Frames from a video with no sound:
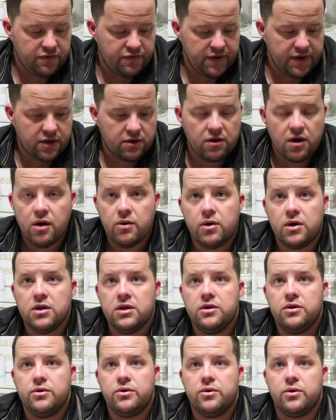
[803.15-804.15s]
Figaro,
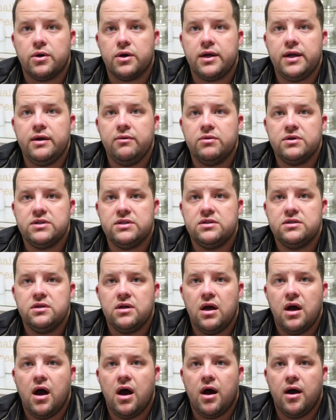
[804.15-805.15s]
our little Yorkie,
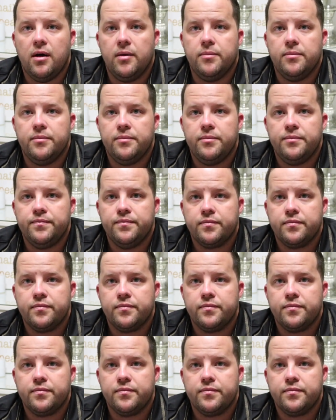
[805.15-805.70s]
was um,